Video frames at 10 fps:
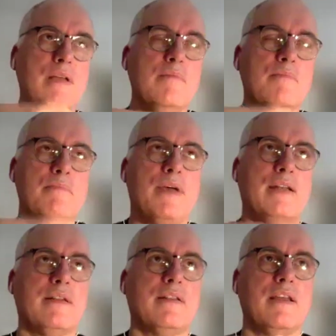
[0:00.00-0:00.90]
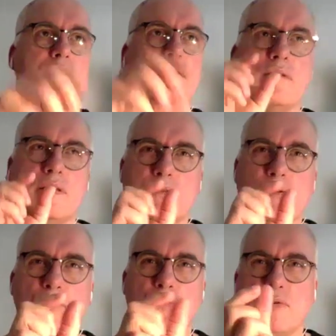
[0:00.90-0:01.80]
implemented his
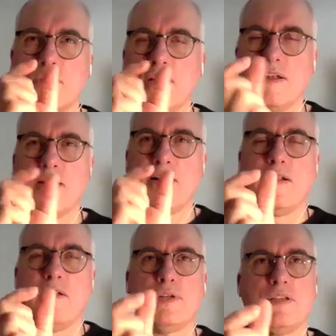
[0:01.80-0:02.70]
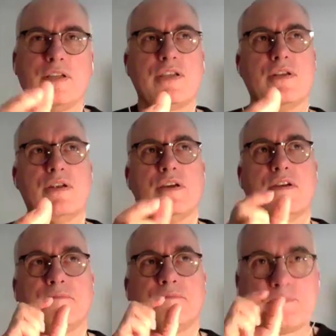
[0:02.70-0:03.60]
own
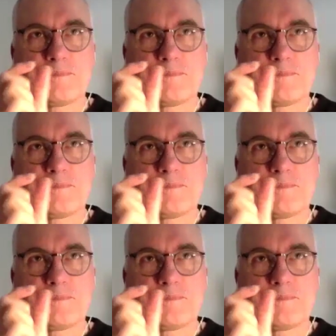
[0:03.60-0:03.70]
particular